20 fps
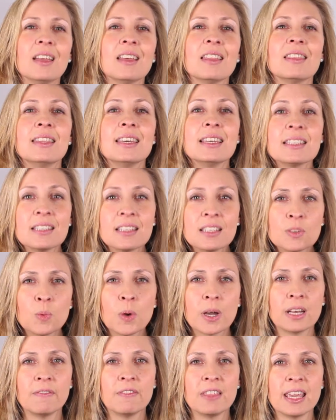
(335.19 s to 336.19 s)
This is
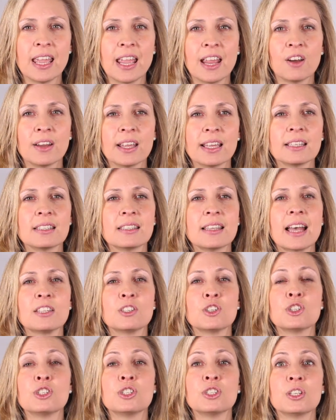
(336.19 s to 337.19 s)
one of the areas that
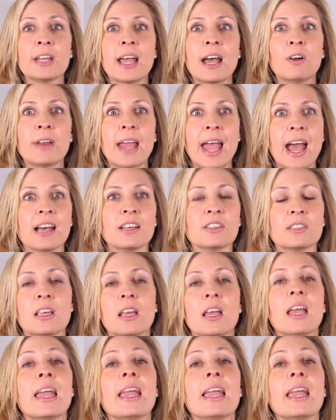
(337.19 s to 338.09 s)
stood out as